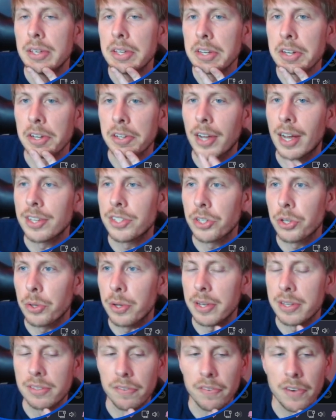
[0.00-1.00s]
your Casa
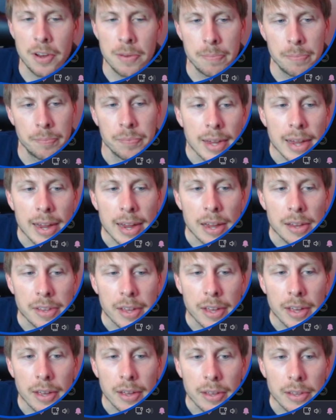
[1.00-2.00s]
OS from and
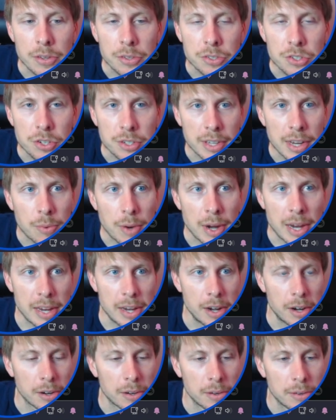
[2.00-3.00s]
uh, you'll just get right
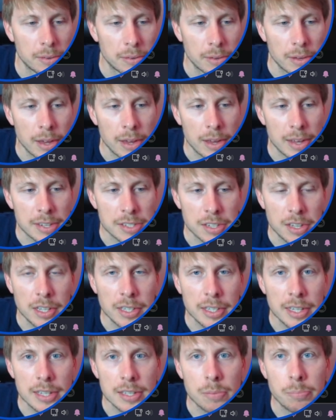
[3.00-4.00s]
here uh, as
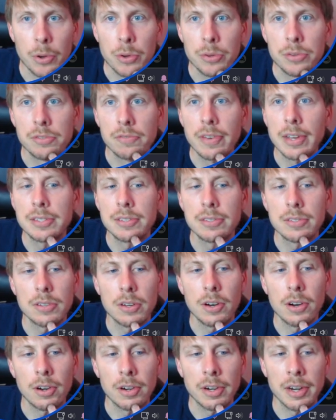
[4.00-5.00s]
long as both devices
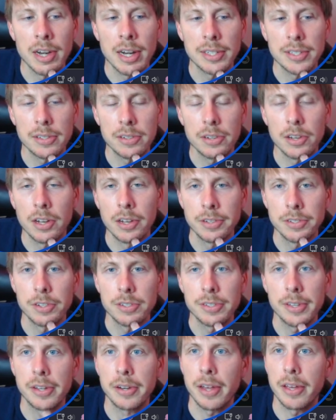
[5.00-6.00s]
are connected on
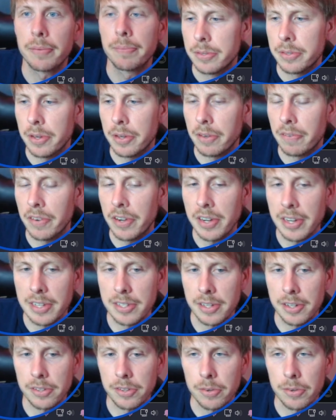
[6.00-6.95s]
your Tailnet. So very easy to